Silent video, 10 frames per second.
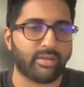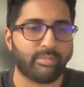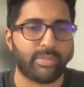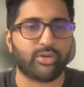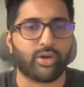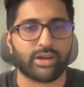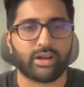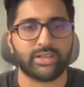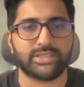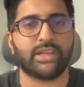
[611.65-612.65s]
Bitcoin
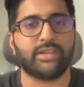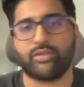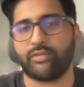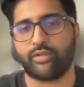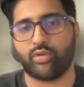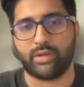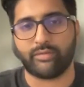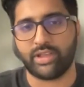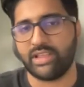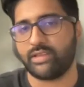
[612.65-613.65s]
currency, and if you're doing it
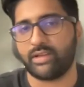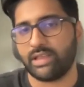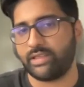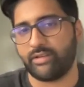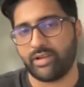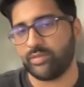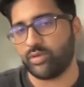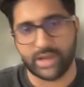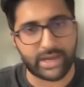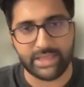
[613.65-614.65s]
for Ethereum,
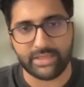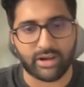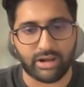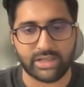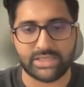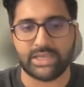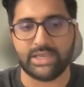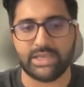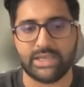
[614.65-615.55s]
you'll get Ether currency.